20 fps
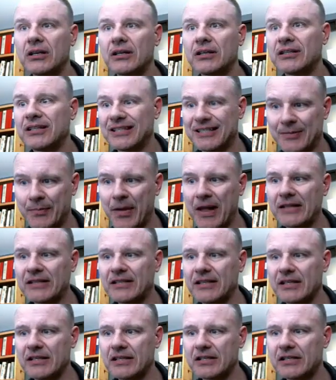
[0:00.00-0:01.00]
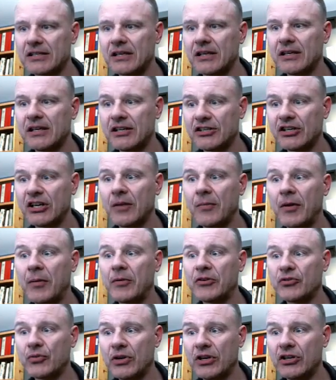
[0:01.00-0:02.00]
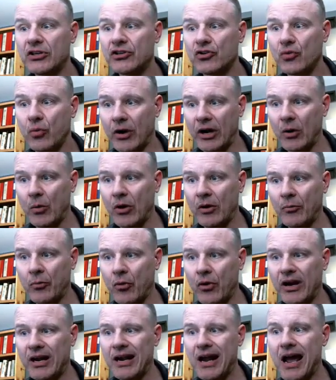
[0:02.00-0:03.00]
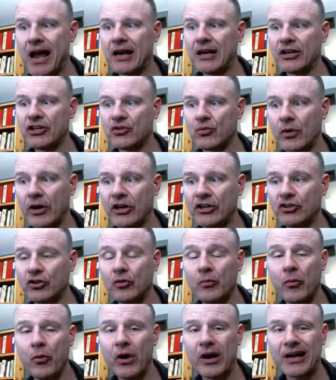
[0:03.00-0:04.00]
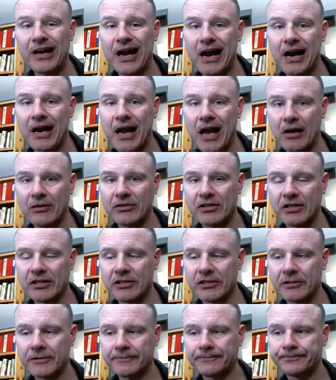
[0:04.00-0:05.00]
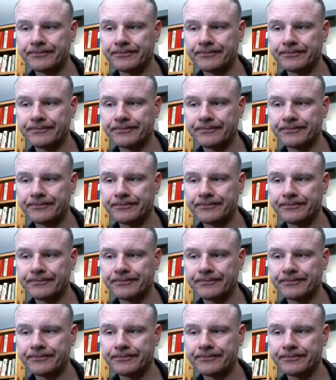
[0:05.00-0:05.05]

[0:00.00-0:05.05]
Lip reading: dispenses is going to be between 21.9 and 22.9 ounces.